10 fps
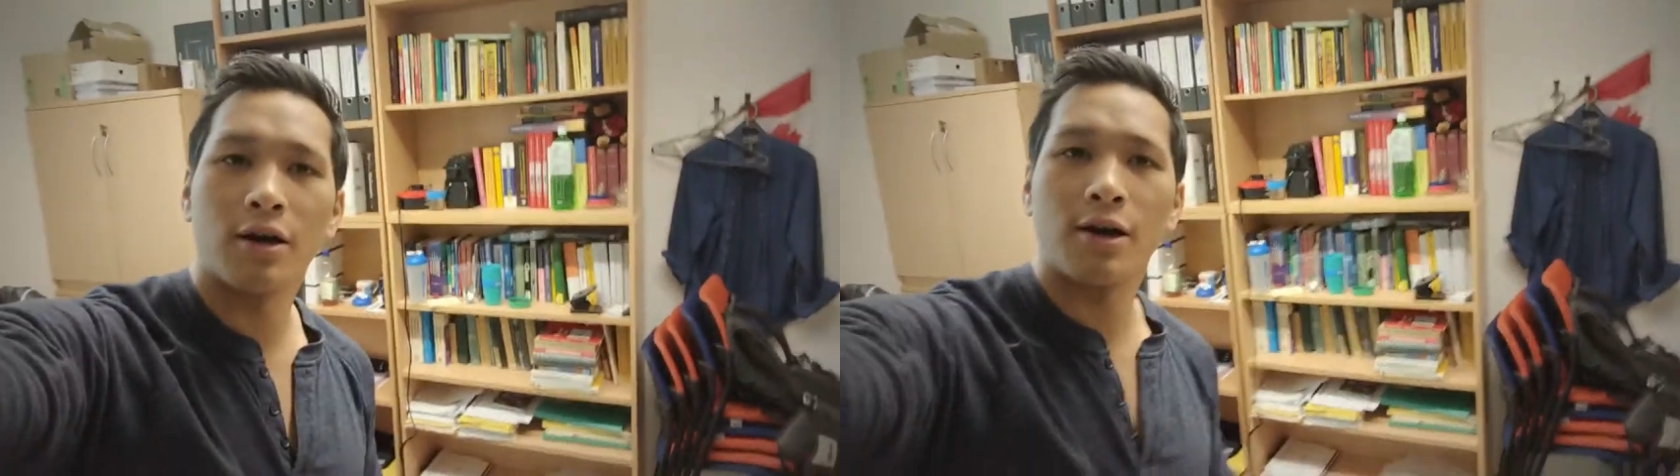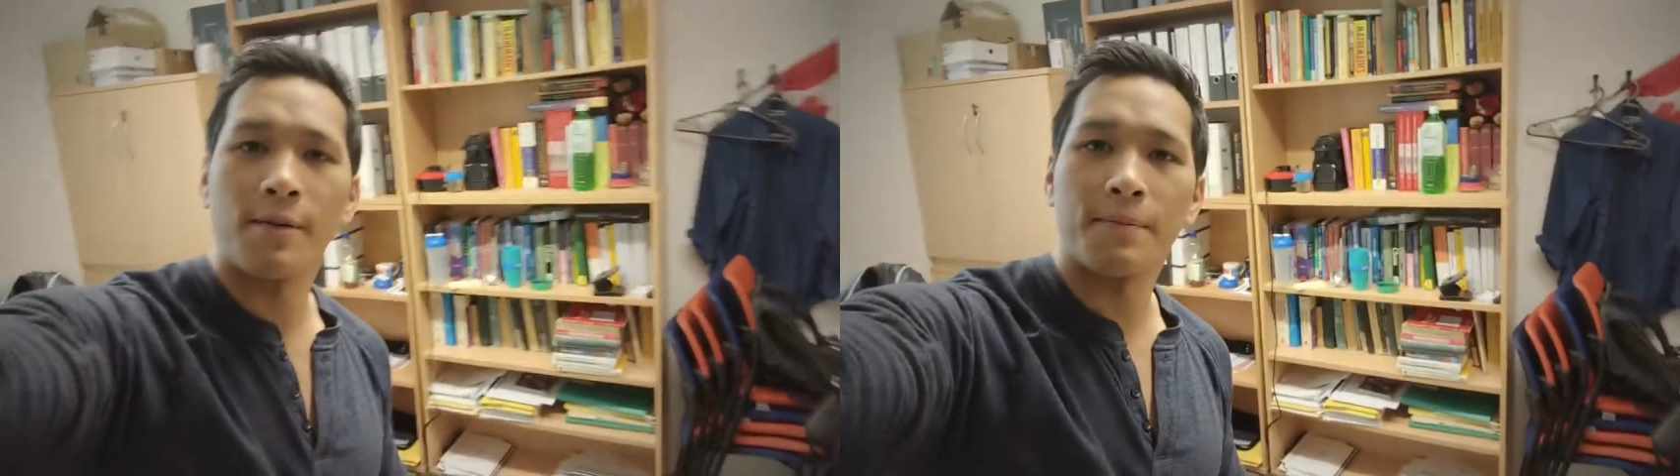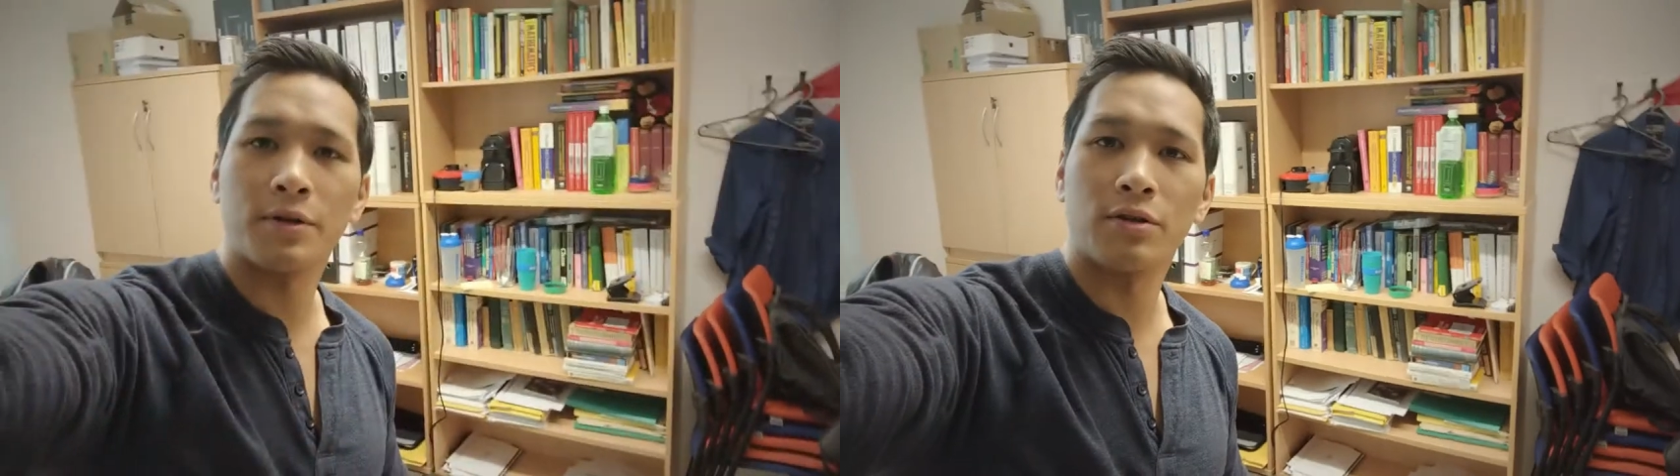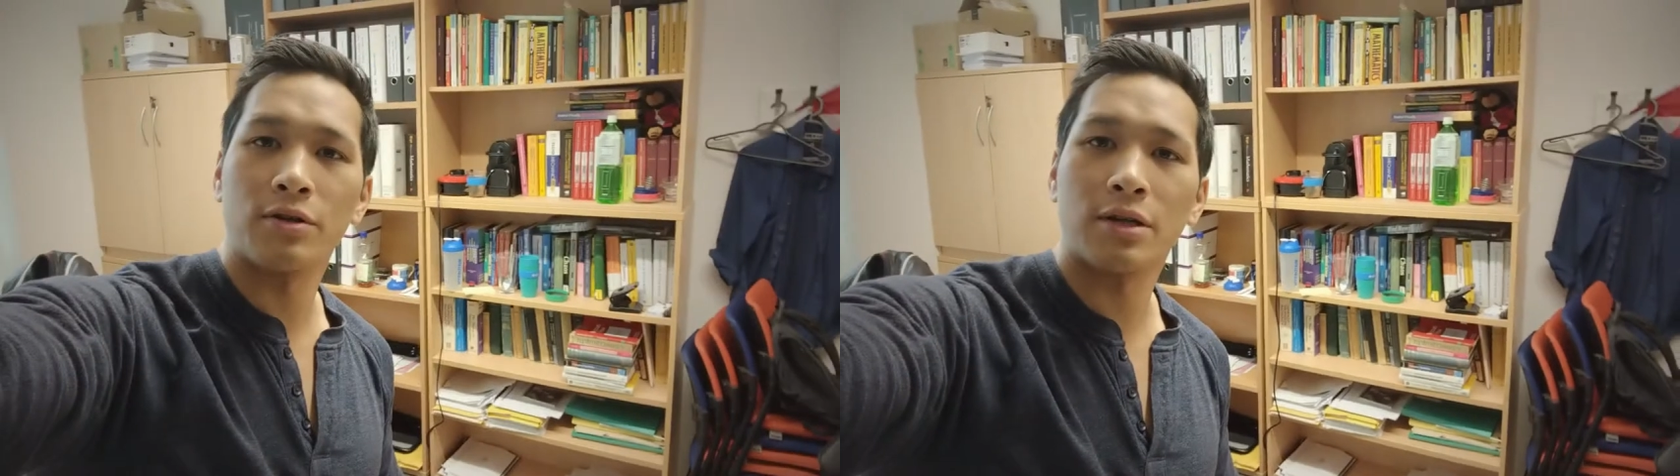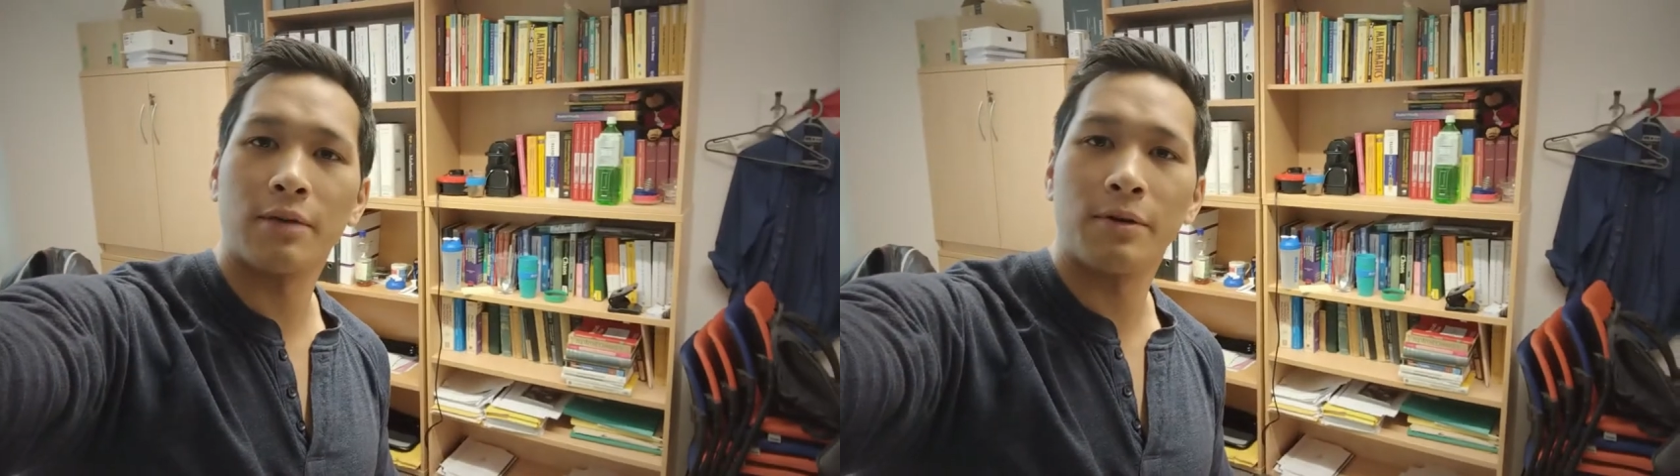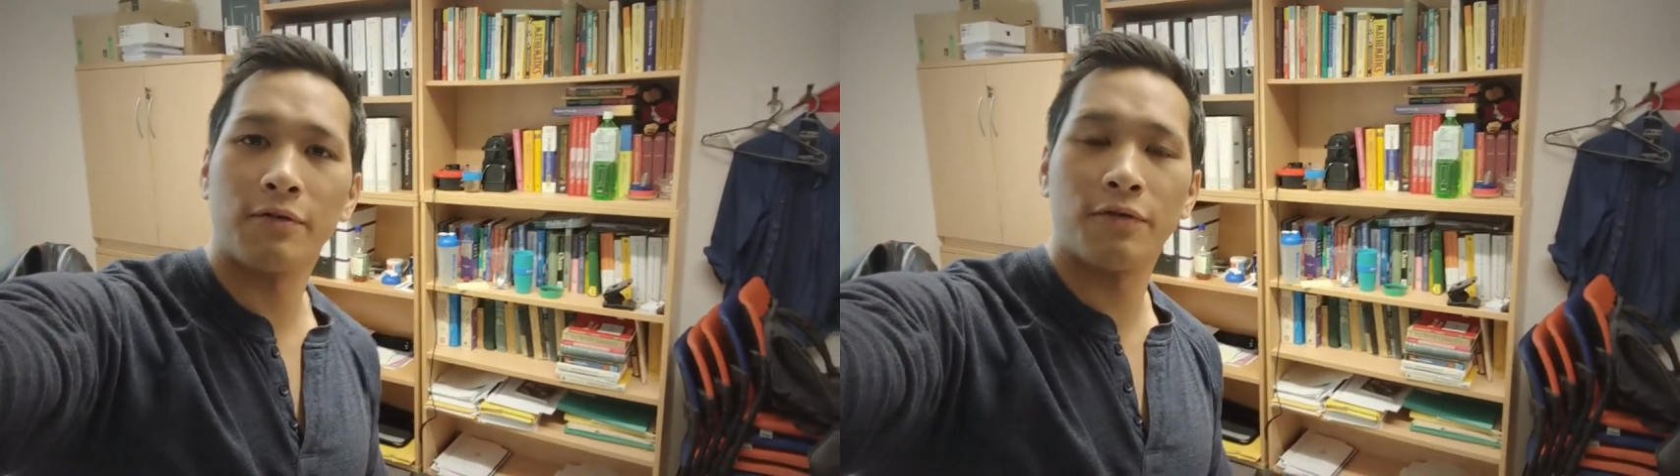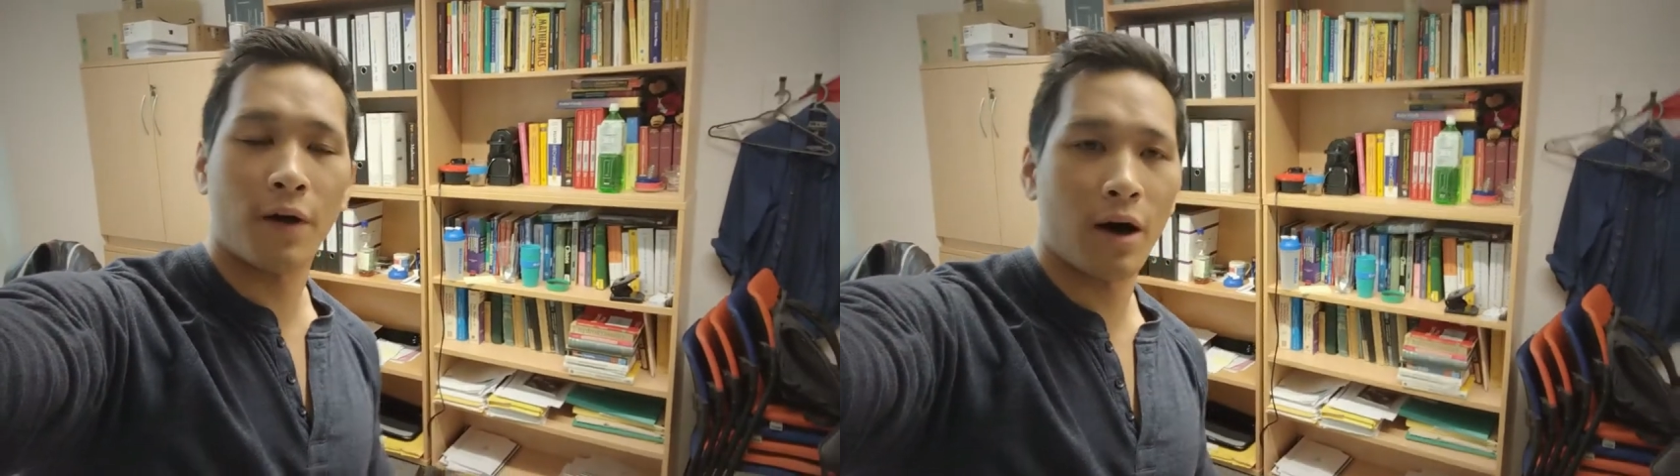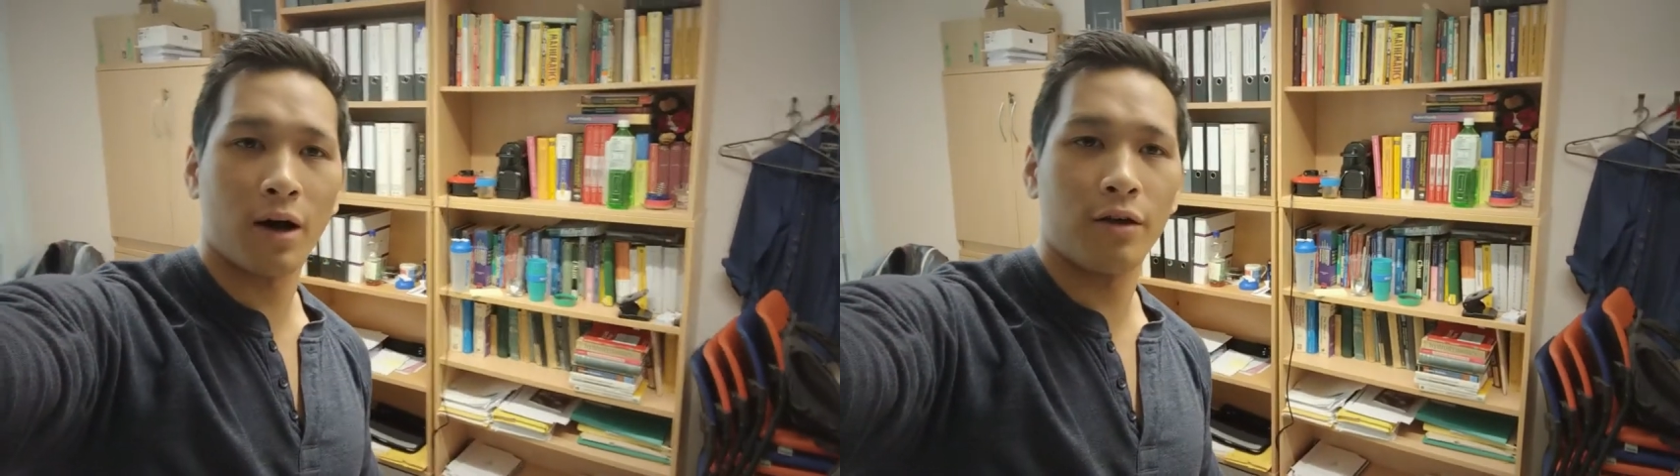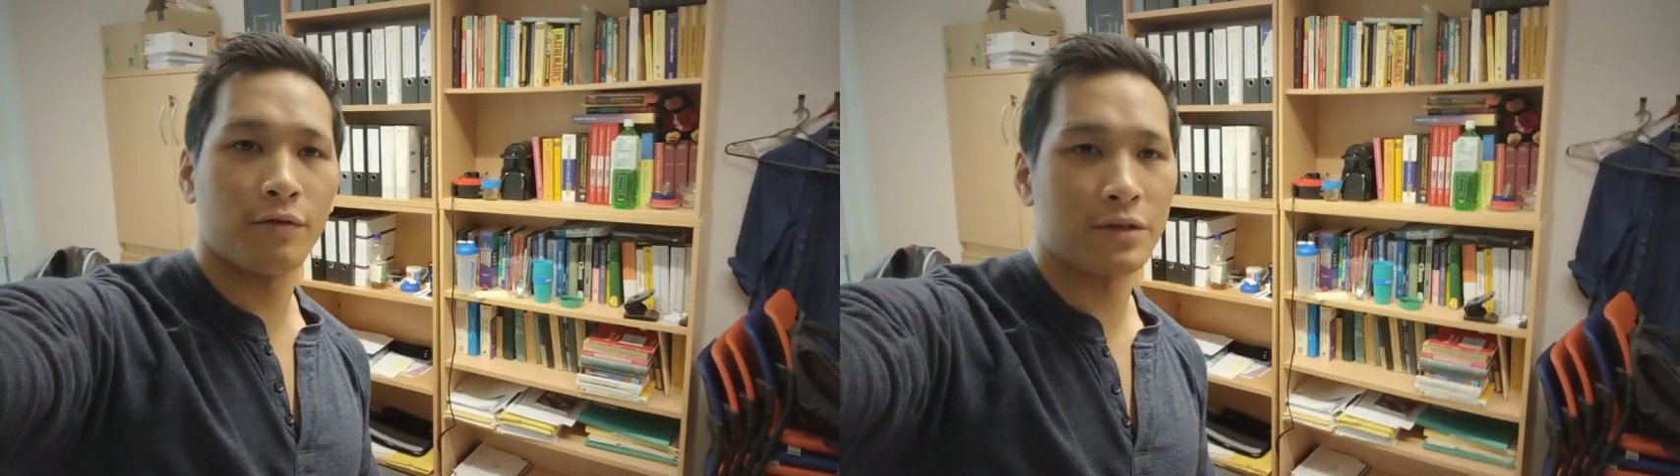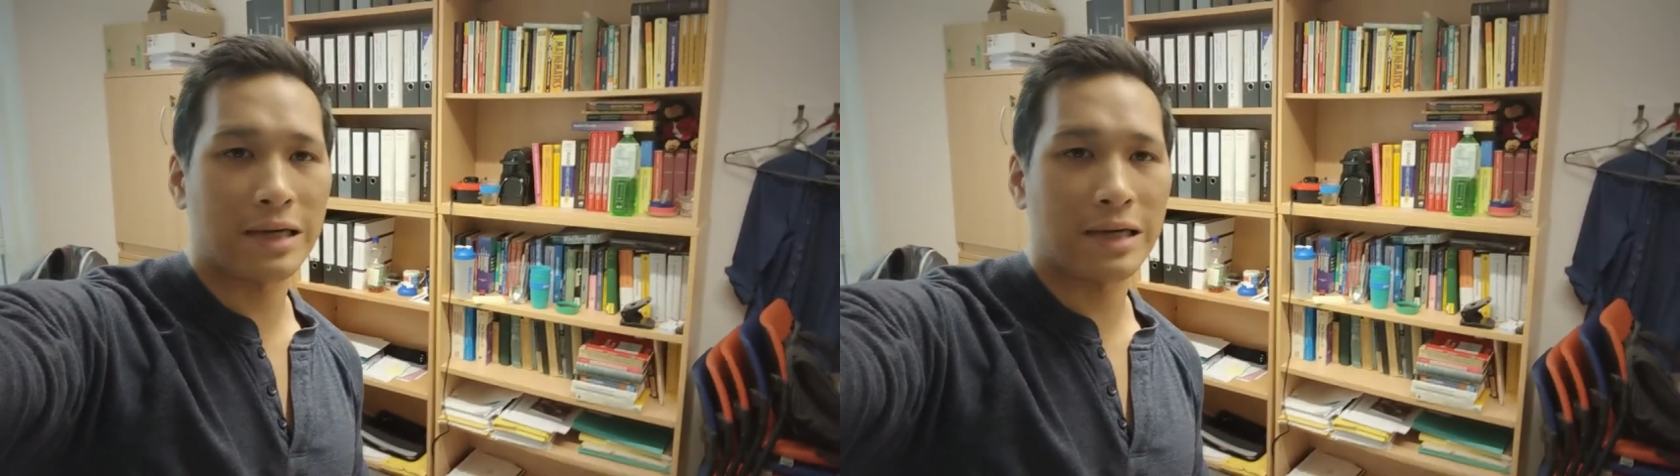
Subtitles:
So there's going to be five